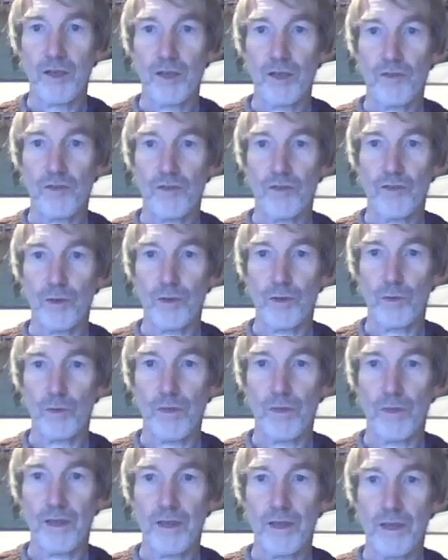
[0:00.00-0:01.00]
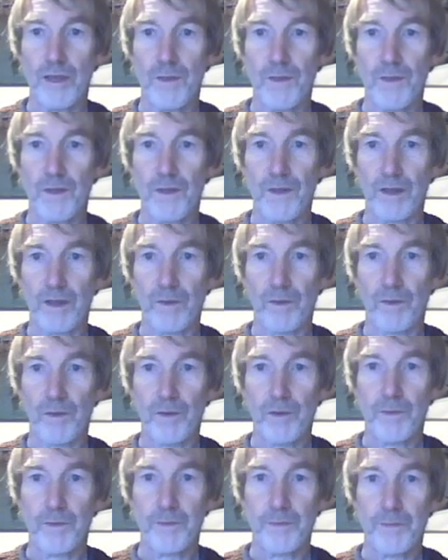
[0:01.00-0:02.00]
to the 6.
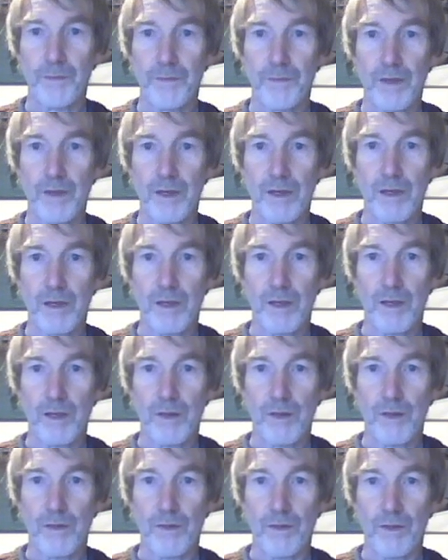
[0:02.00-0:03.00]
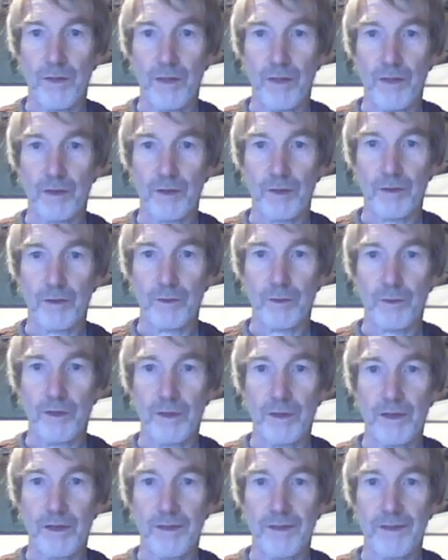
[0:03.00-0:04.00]
So that quite
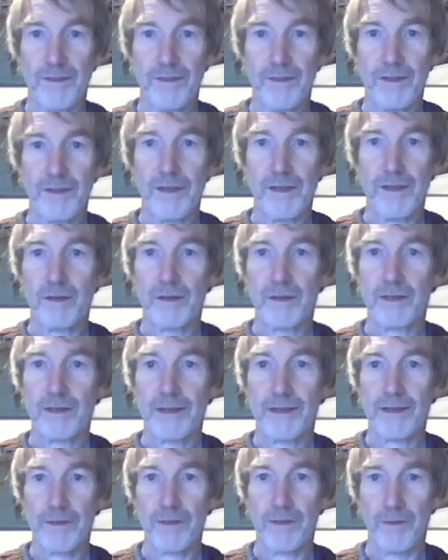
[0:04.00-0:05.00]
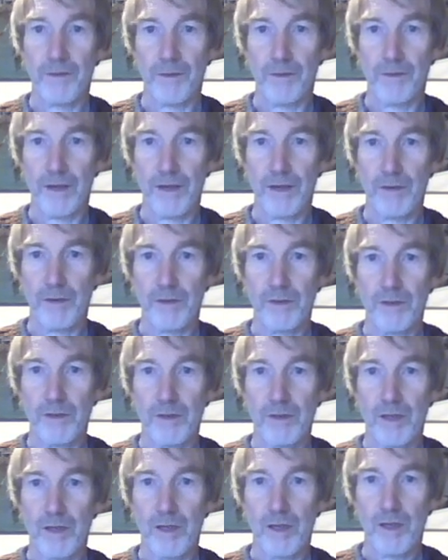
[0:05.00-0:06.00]
nicely cancels out
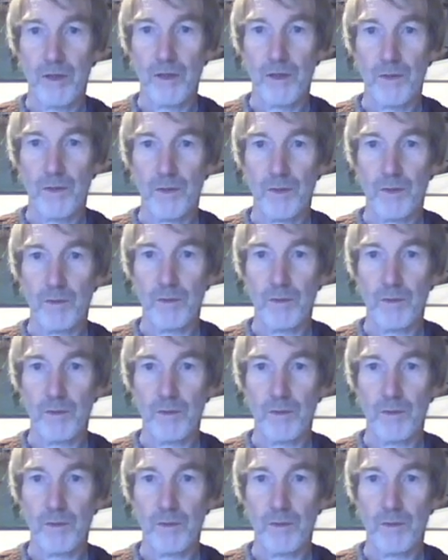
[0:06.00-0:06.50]
some of